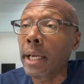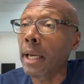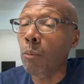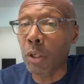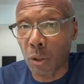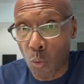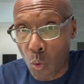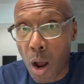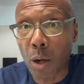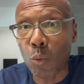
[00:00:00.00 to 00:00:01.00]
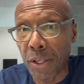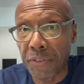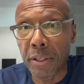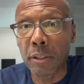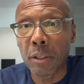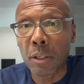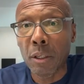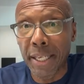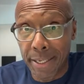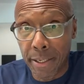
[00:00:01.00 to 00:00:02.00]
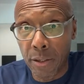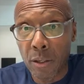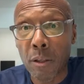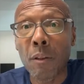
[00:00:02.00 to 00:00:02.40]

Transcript: and we're gonna rock with it in